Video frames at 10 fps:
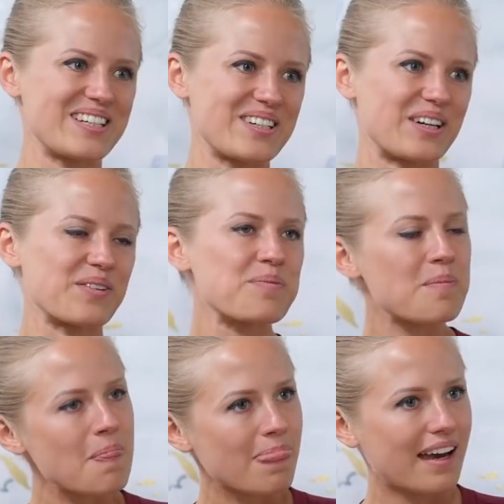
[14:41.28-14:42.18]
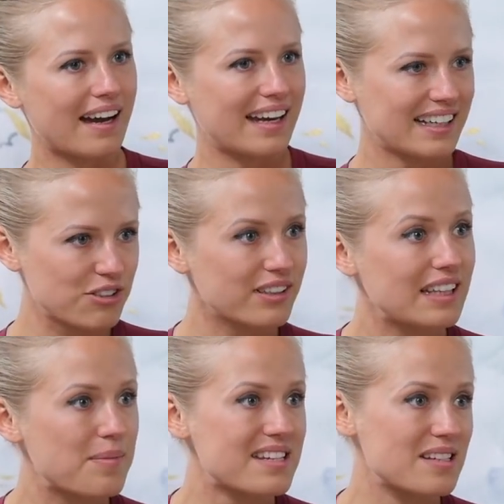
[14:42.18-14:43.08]
sure. I had a
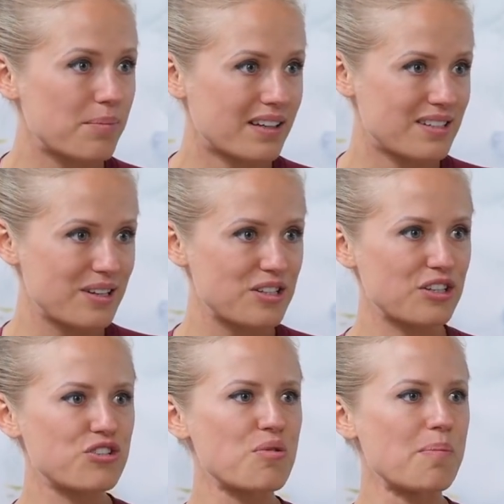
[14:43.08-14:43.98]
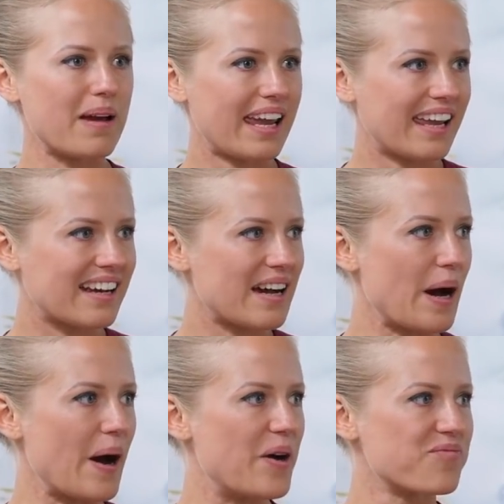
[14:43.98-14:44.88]
really amazing opportunity to make
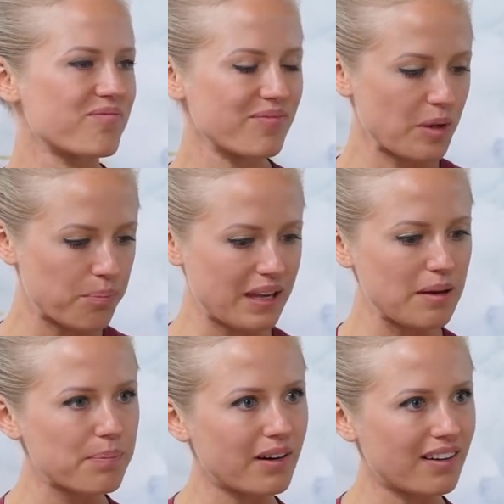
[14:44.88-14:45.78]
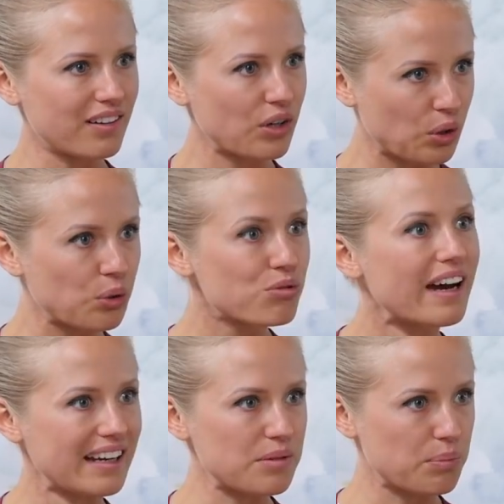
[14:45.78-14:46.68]
people who
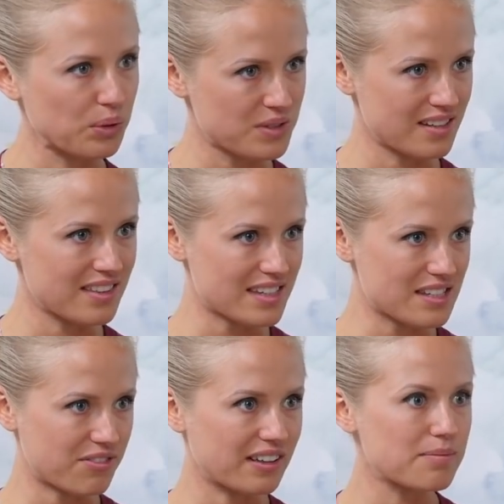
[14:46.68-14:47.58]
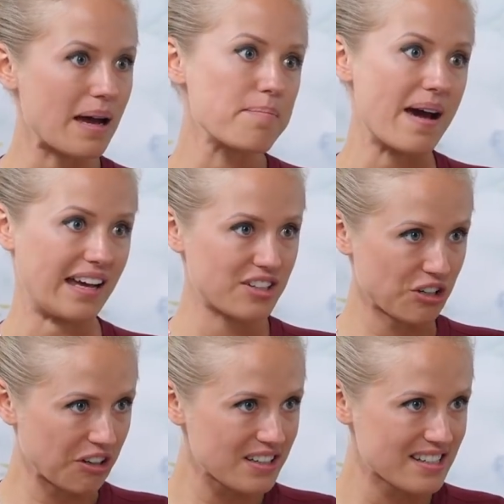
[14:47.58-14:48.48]
write books in this field my
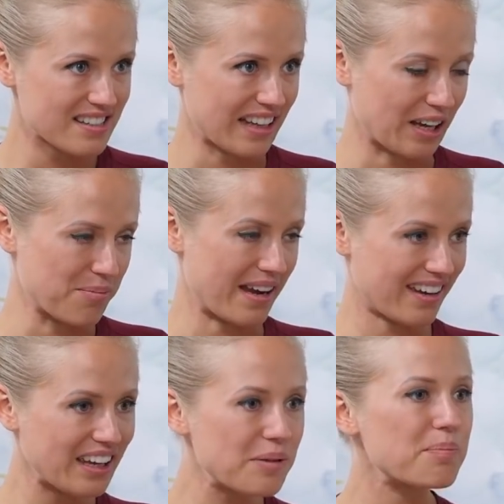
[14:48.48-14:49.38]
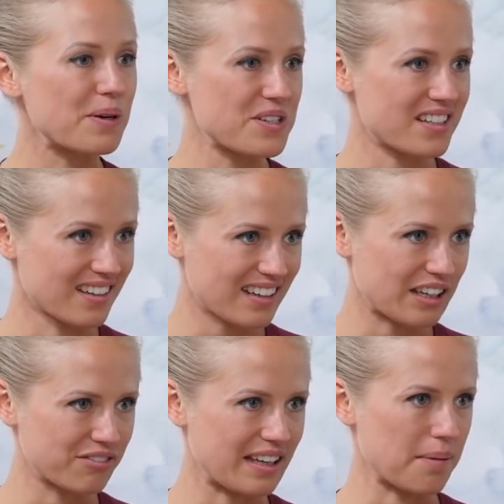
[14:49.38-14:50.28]
mentors, like my in-person
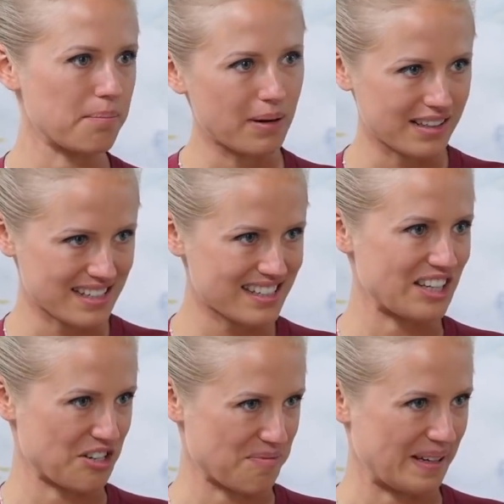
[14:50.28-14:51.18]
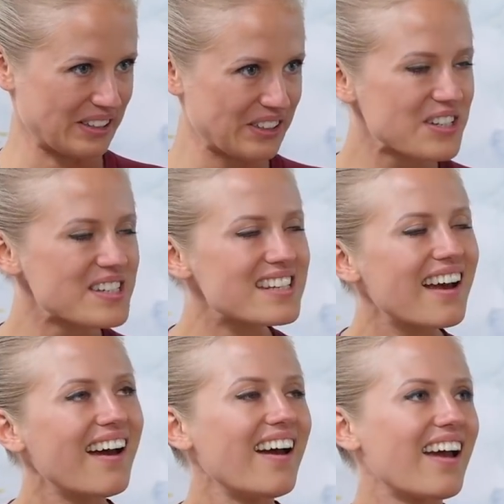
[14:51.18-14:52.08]
kind of like buddies/mentors.
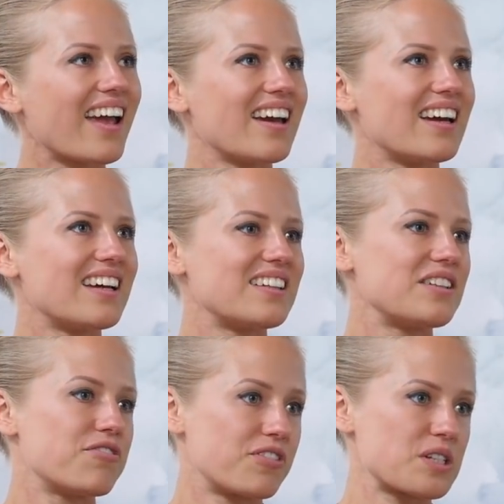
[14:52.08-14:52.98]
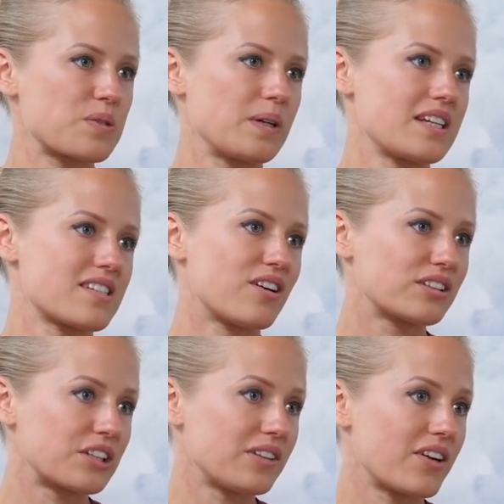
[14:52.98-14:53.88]
And the first one is
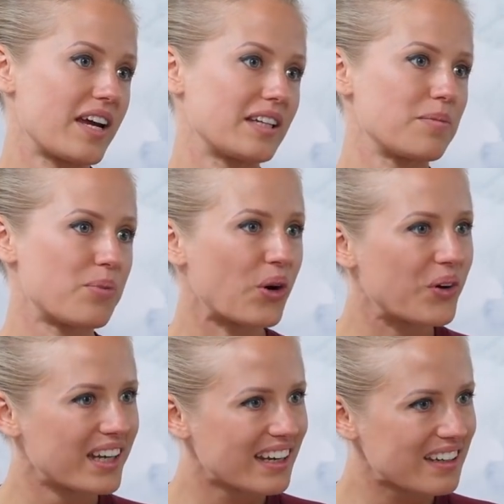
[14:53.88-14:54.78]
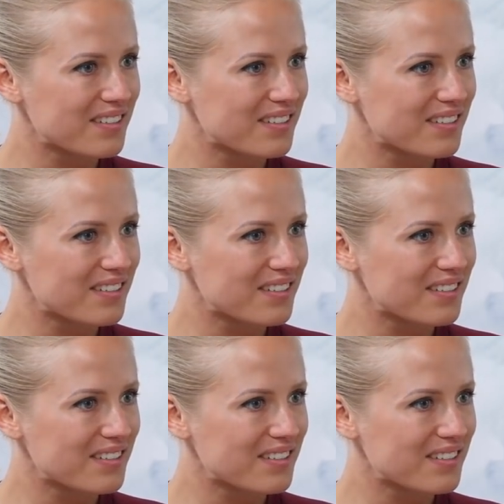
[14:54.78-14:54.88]
Dr. Loretta Browning.